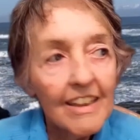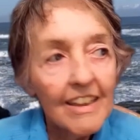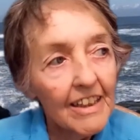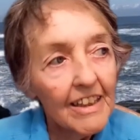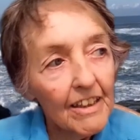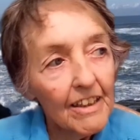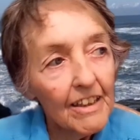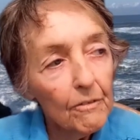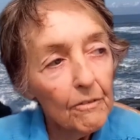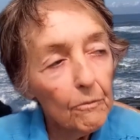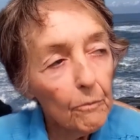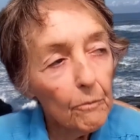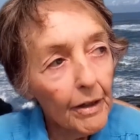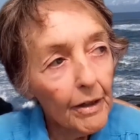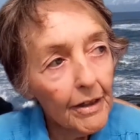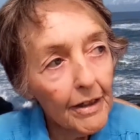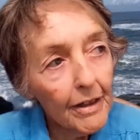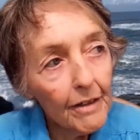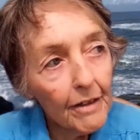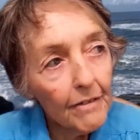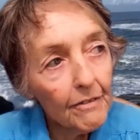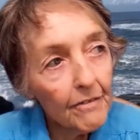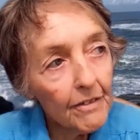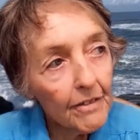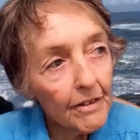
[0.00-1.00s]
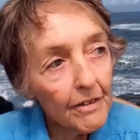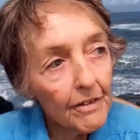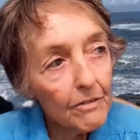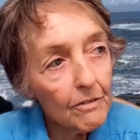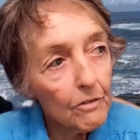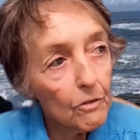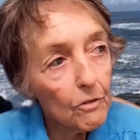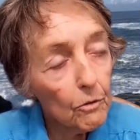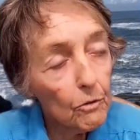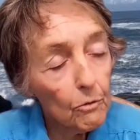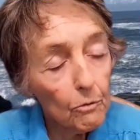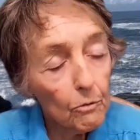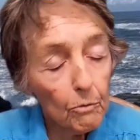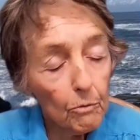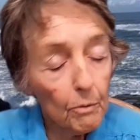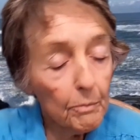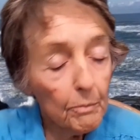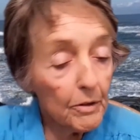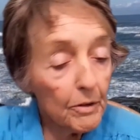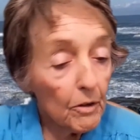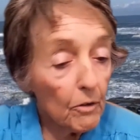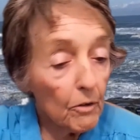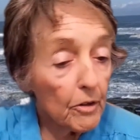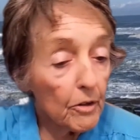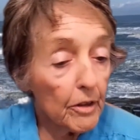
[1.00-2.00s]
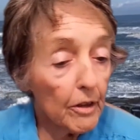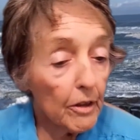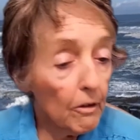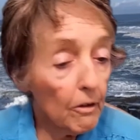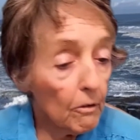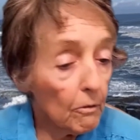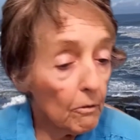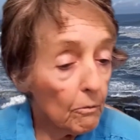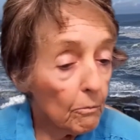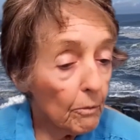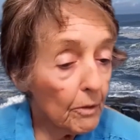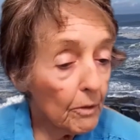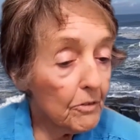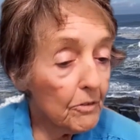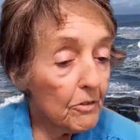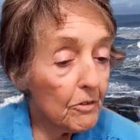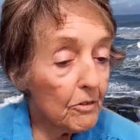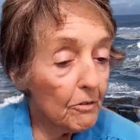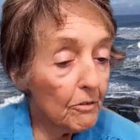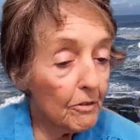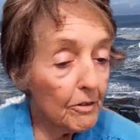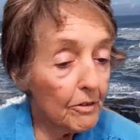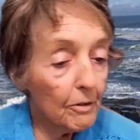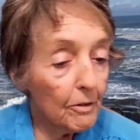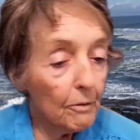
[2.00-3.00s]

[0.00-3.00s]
in a way, I think too, women don't care. Once they're in